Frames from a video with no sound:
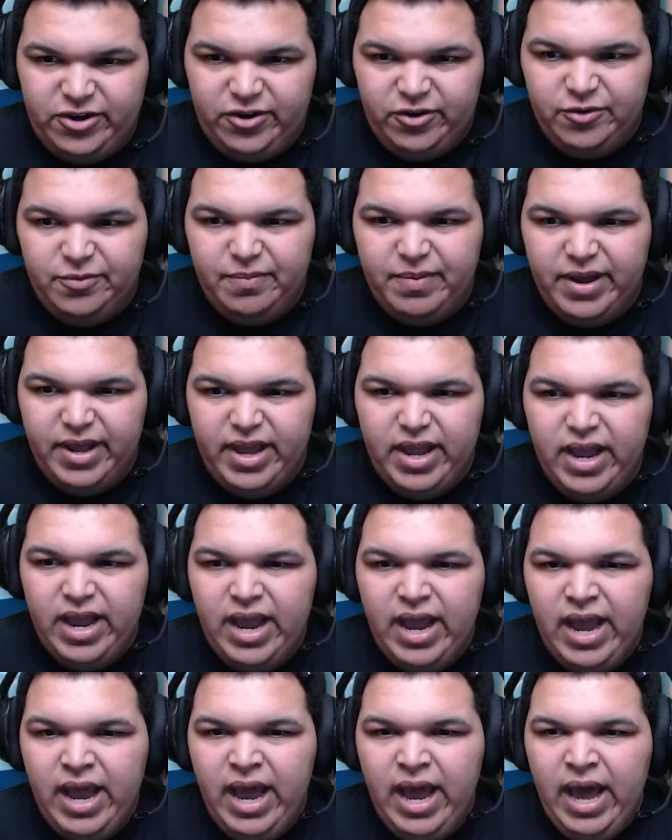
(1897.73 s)
do, but
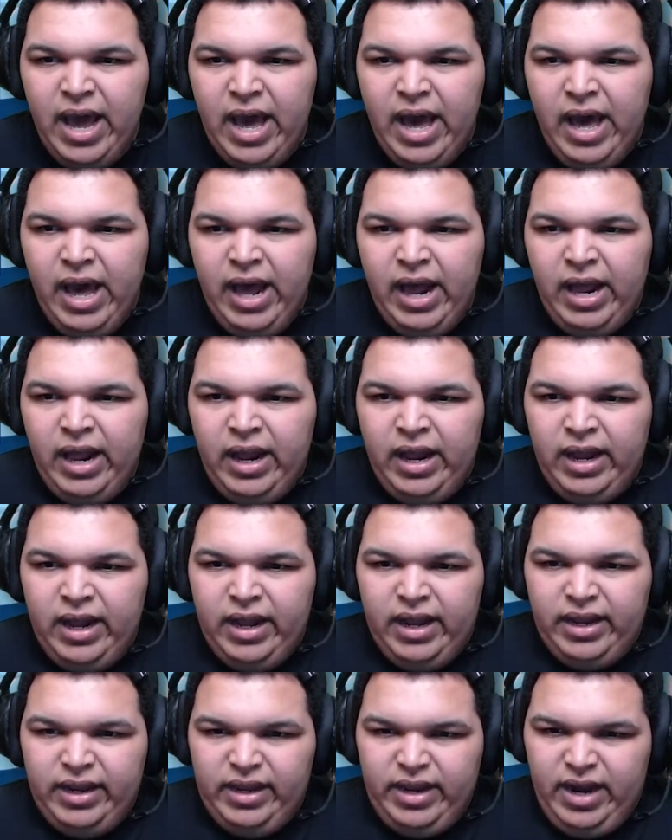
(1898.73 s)

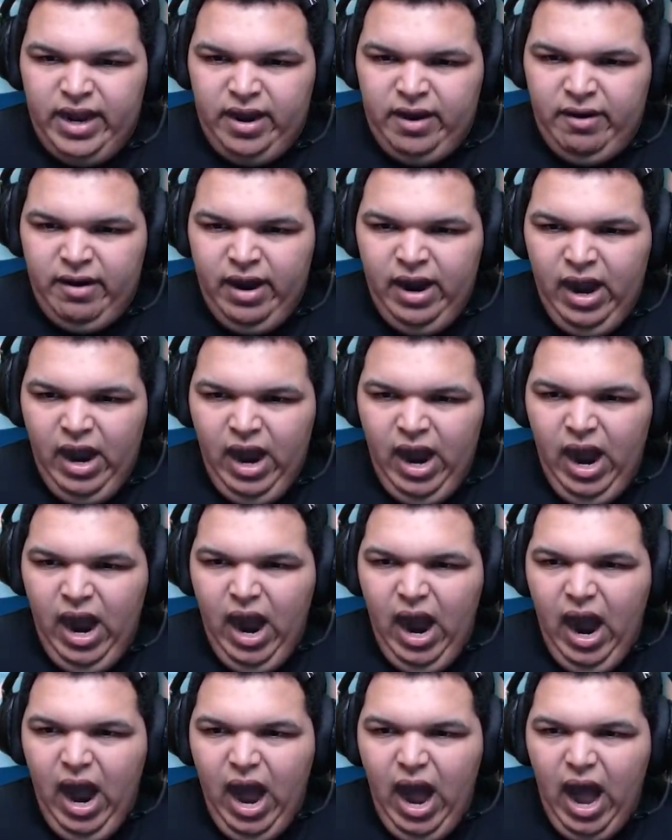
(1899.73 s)
you know,
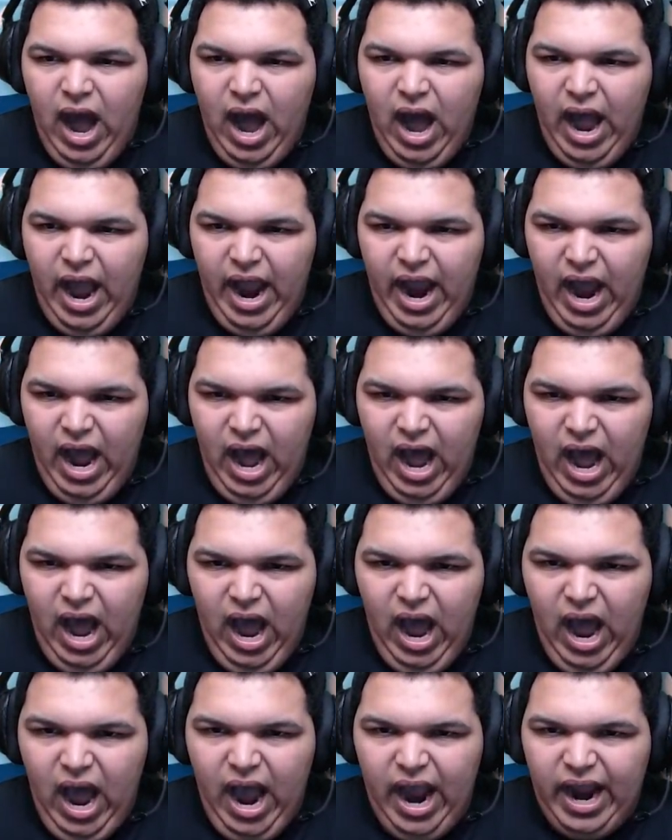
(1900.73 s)

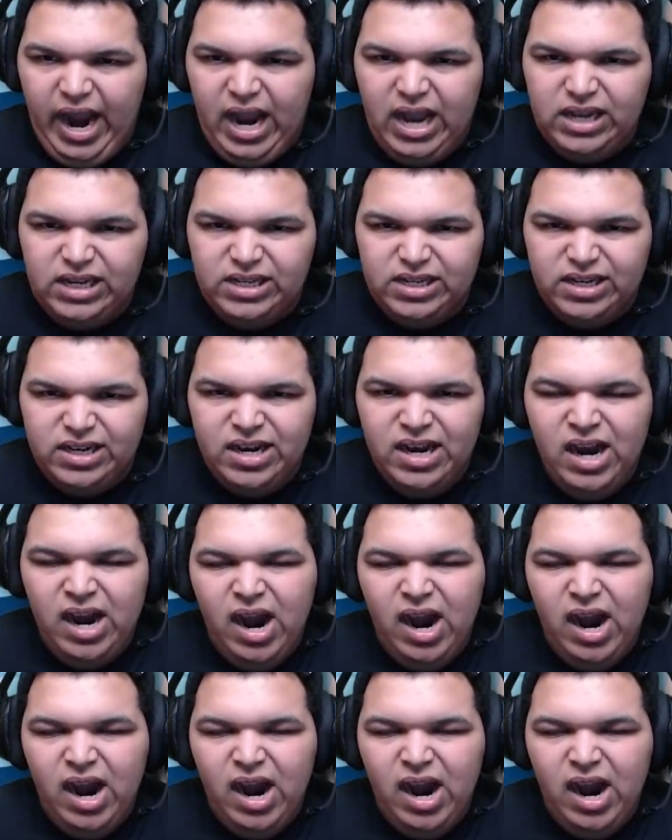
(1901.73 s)
I guess